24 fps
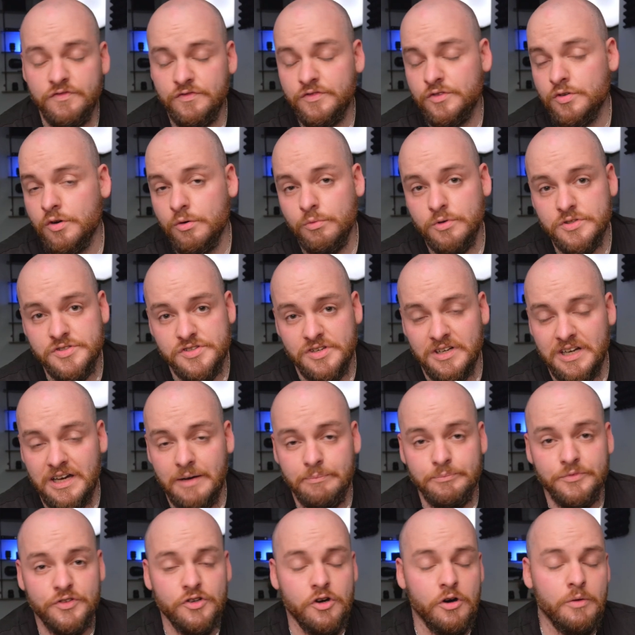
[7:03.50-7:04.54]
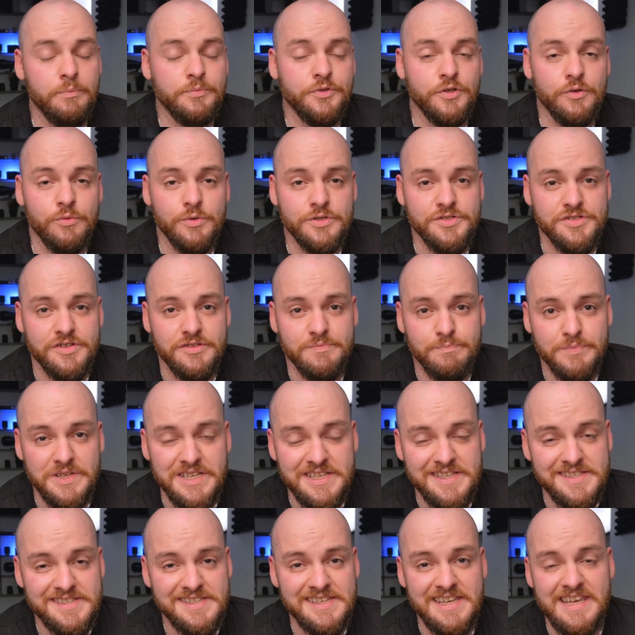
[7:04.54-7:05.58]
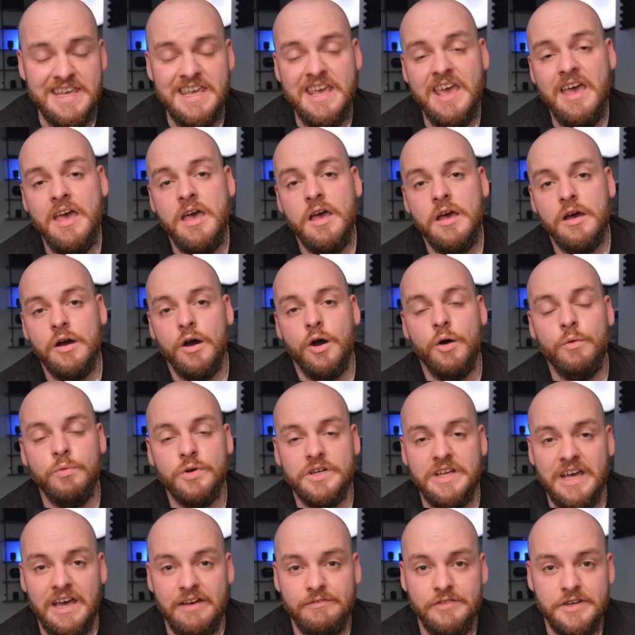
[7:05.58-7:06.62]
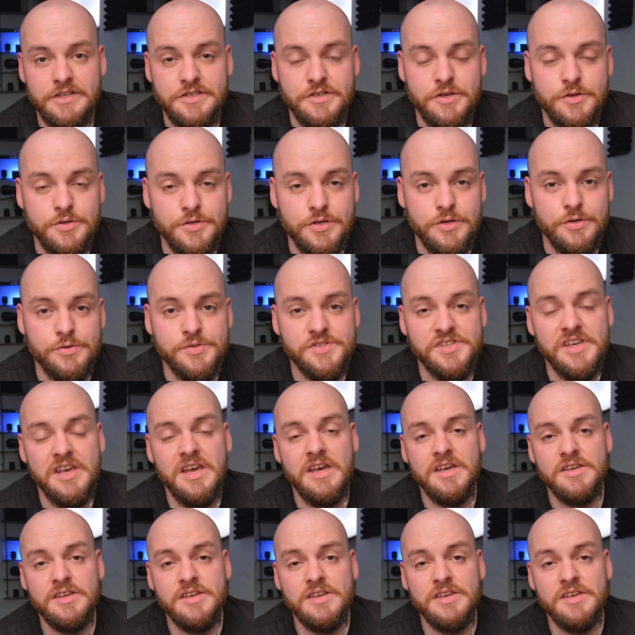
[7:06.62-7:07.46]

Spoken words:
towards your laptop, towards your PC or whatever you use.